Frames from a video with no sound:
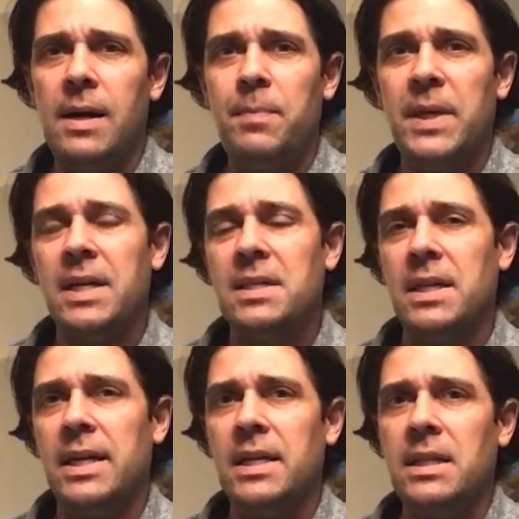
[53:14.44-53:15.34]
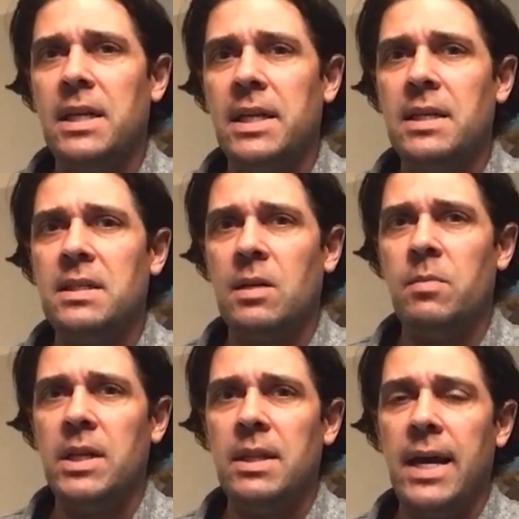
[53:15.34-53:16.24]
because it is
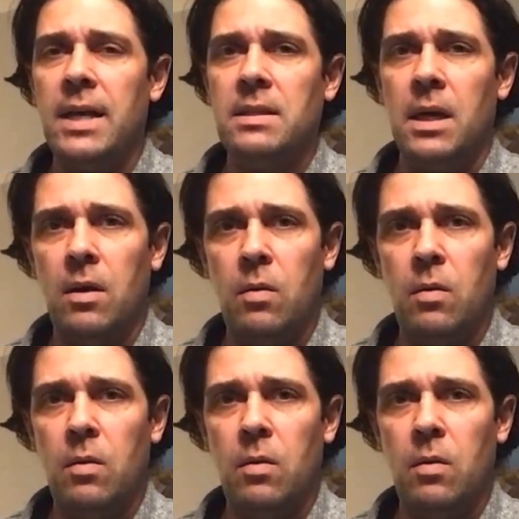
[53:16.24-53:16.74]
something that